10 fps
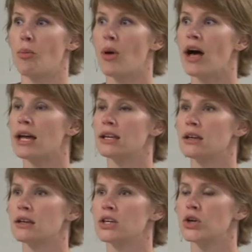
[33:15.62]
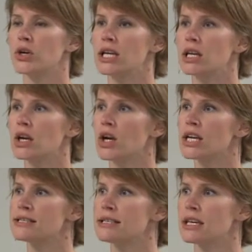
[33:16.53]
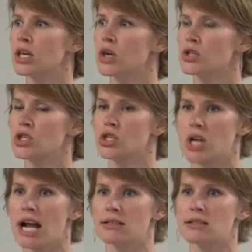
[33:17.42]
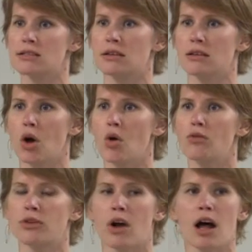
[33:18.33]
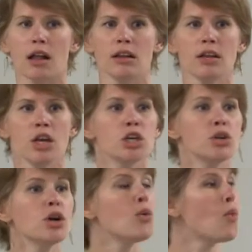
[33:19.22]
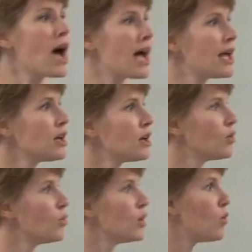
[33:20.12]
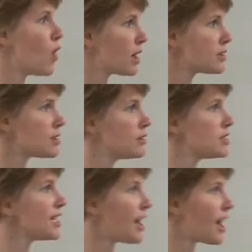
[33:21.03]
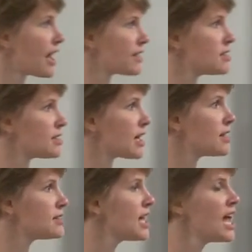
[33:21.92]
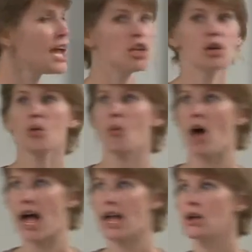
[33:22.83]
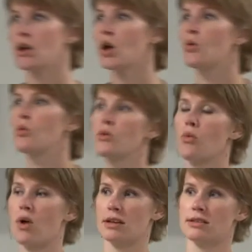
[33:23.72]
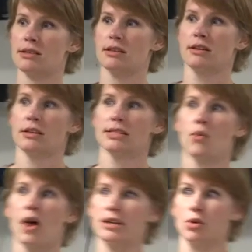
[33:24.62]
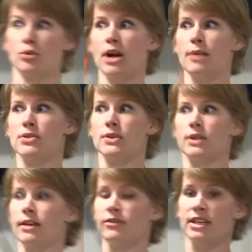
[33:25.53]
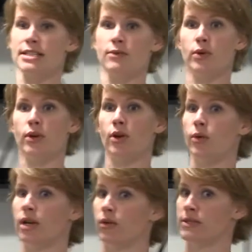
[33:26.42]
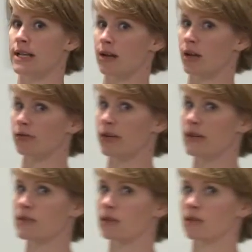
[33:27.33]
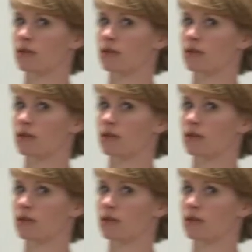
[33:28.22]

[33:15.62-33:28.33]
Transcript: but you're increasing your stress overall. You know why we want to not exercise? And you know why we want to watch one more episode of Netflix even though we know it's not good for us?